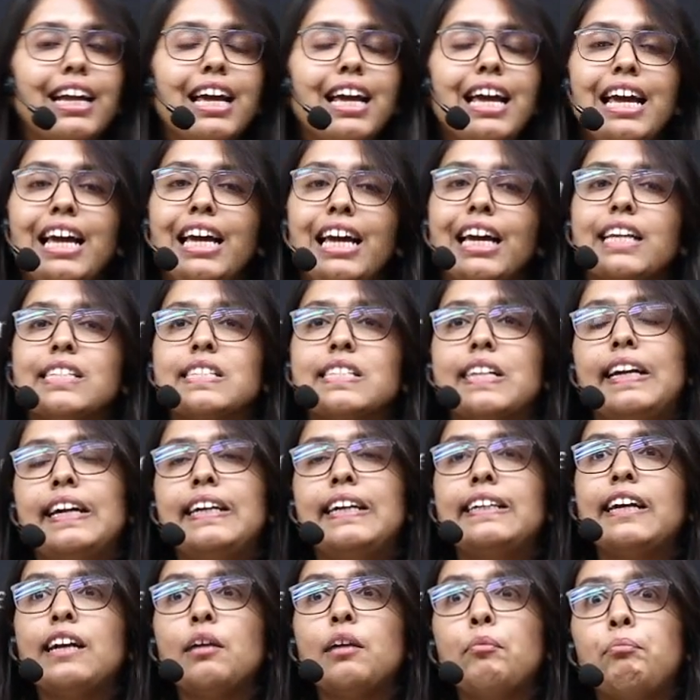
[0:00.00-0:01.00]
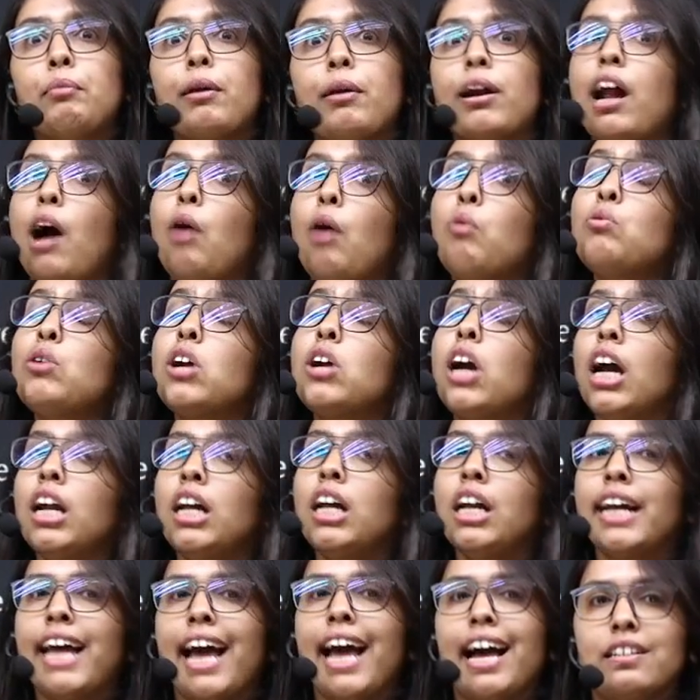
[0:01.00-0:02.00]
is heated, a brown color
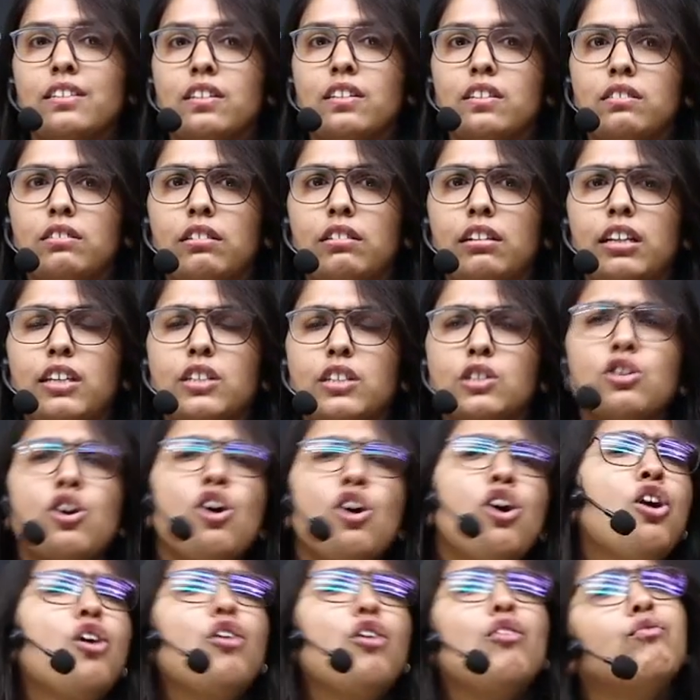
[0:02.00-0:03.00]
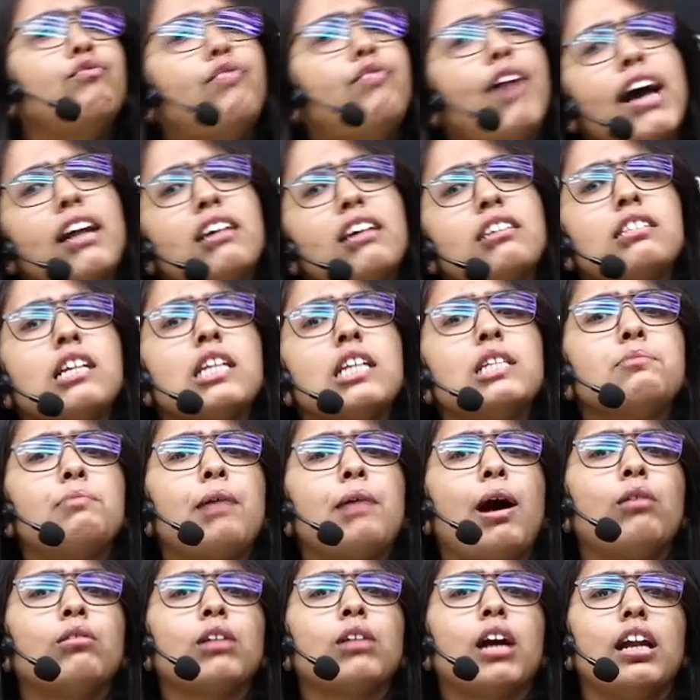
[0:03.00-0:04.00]
gas is released. Where is this brown
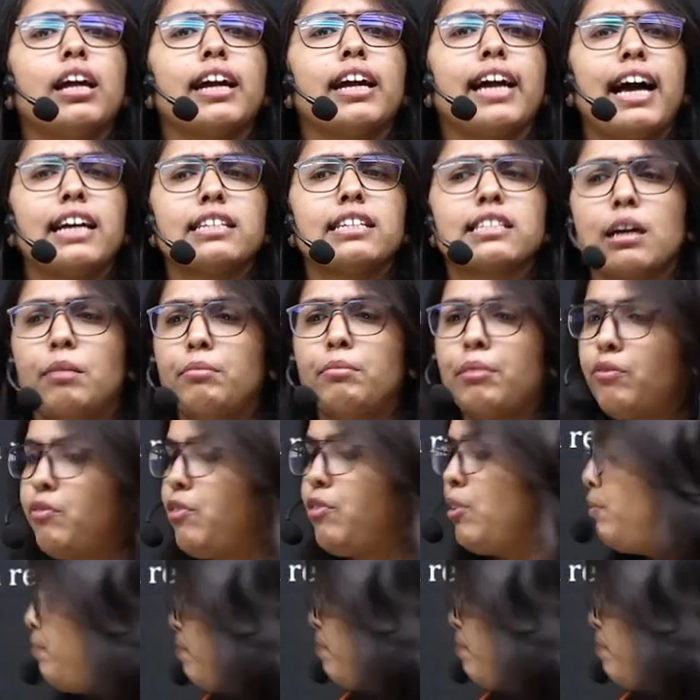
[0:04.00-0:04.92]
color gas coming from?